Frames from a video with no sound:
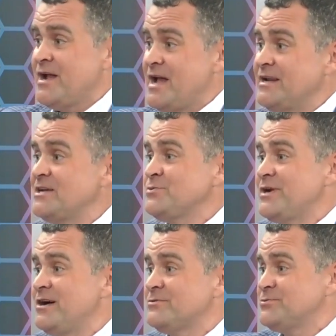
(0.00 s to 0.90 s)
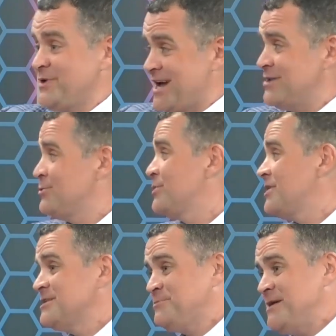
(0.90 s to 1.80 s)
And guess what else? We got to do it with
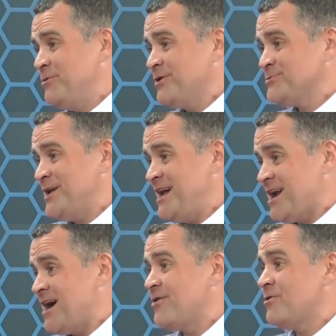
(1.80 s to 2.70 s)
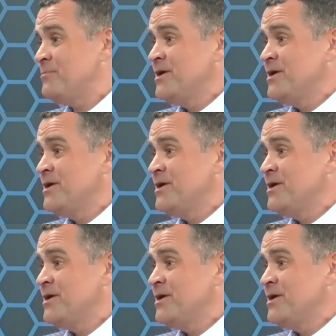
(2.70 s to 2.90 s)
less people because we can't hire them.